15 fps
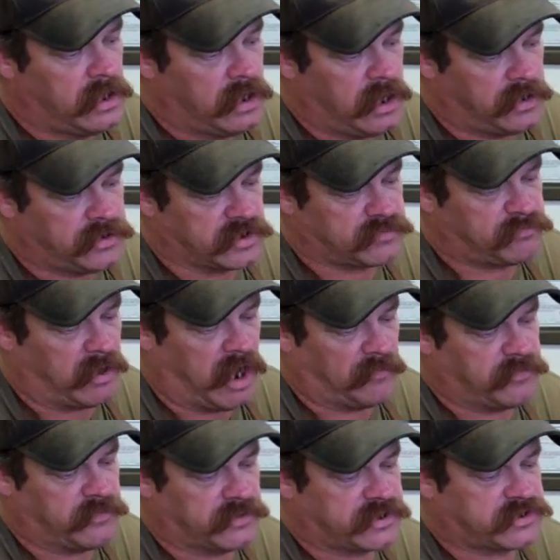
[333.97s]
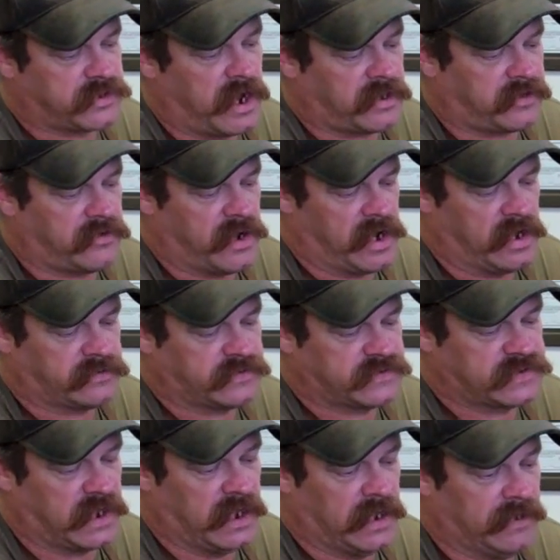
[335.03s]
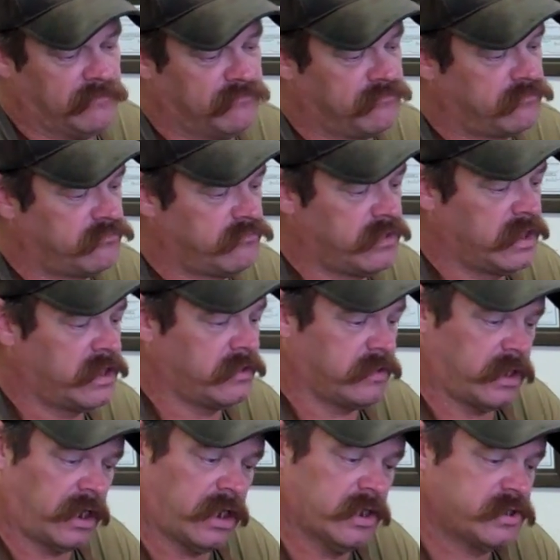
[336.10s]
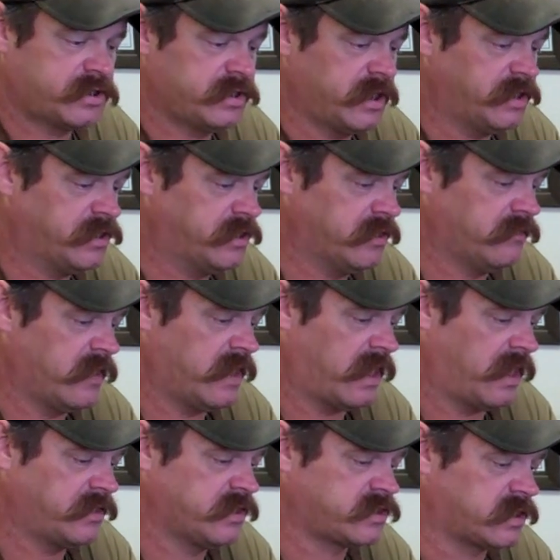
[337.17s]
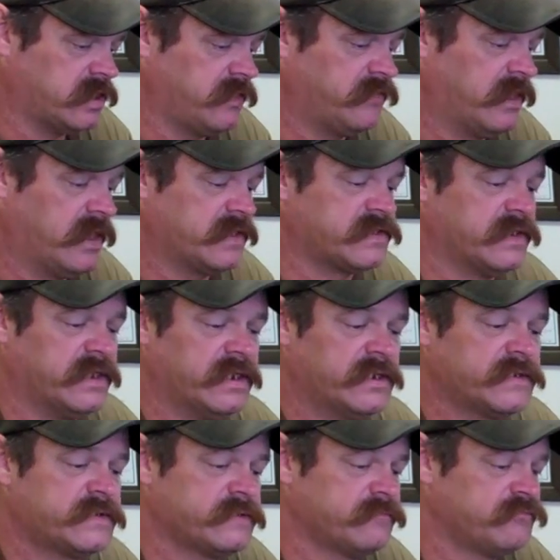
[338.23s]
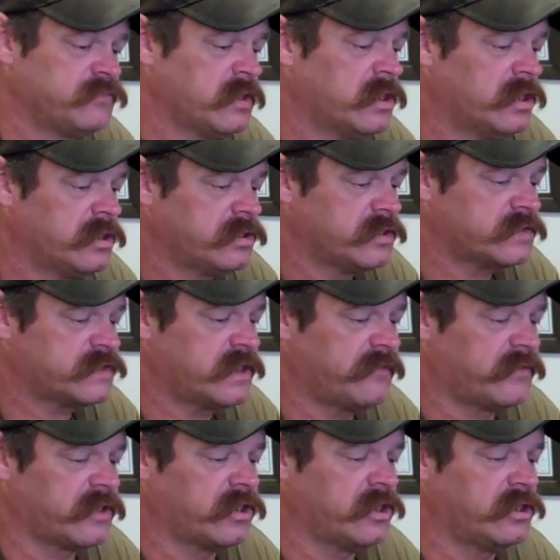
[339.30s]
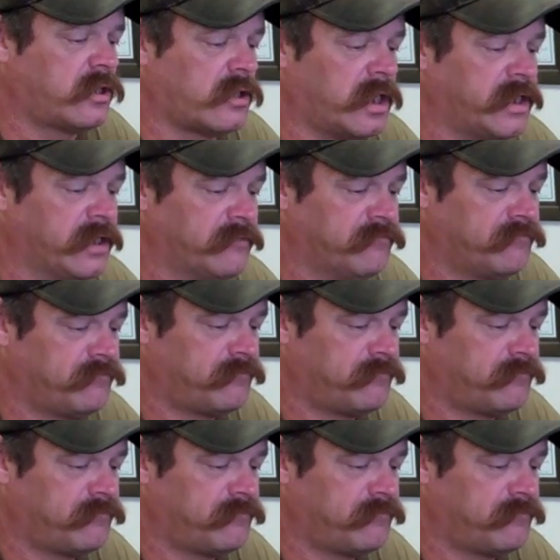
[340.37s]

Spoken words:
and just pop your extractor right out the side. But unless you need to do that, I just leave it as it is. Just give it a good cleaning.